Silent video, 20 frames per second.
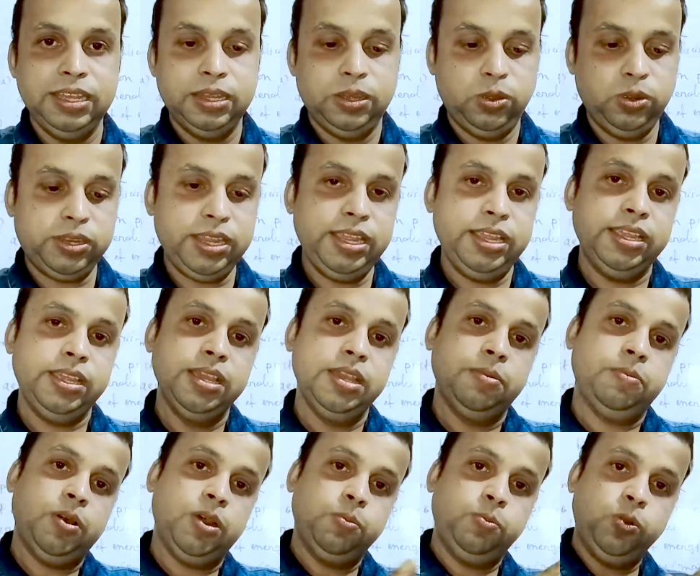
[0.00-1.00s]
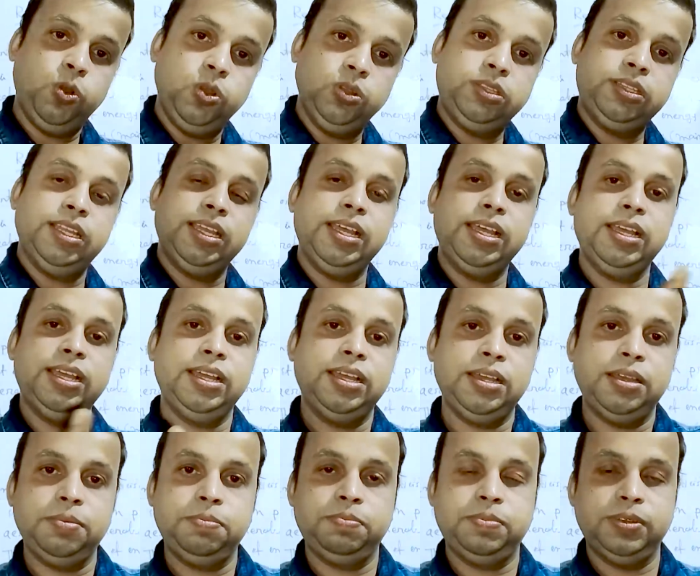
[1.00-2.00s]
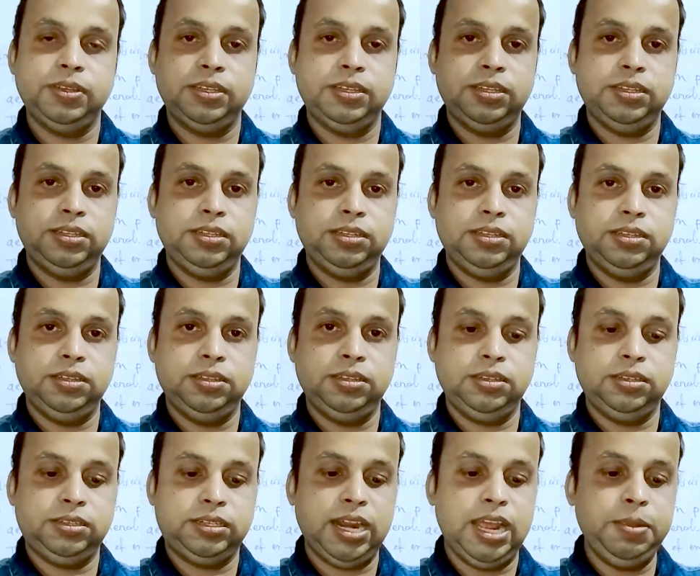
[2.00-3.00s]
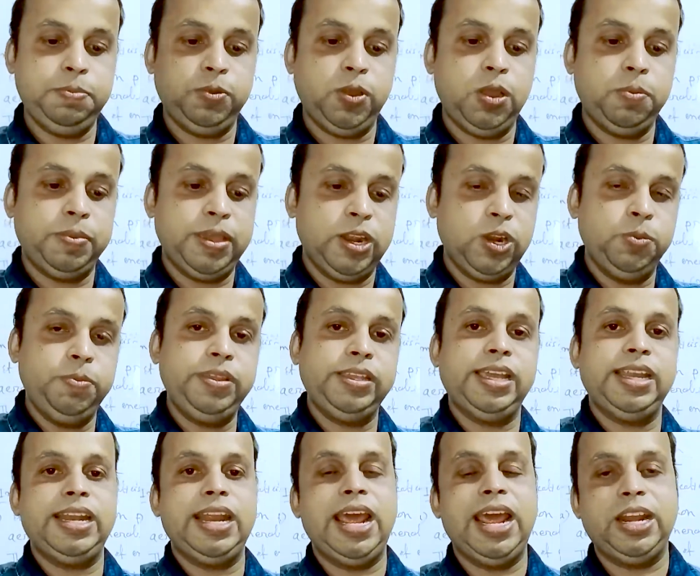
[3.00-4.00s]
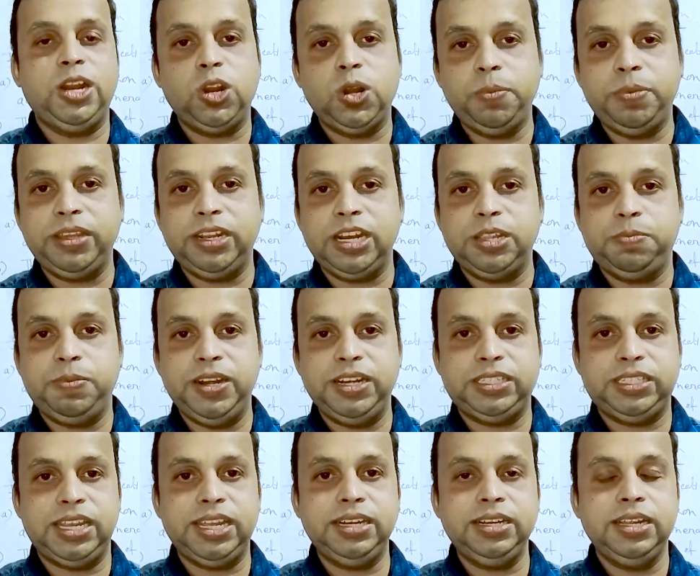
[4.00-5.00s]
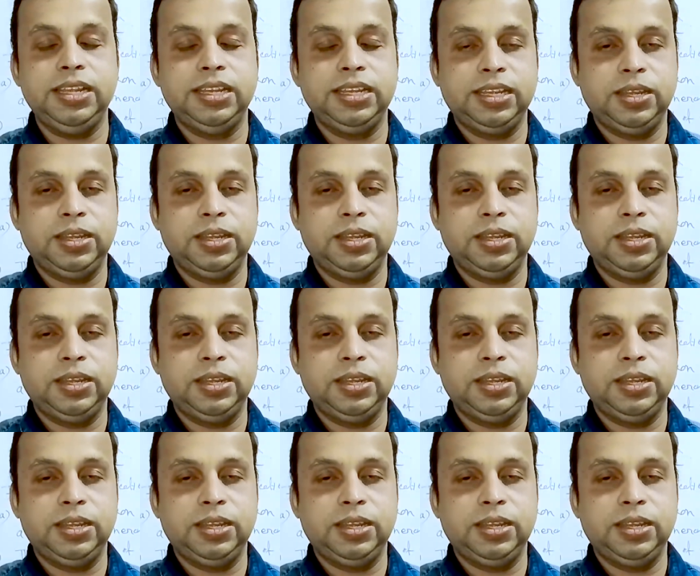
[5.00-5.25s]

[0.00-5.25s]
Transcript: Okay, for both the type of aerobic and anaerobic respiration.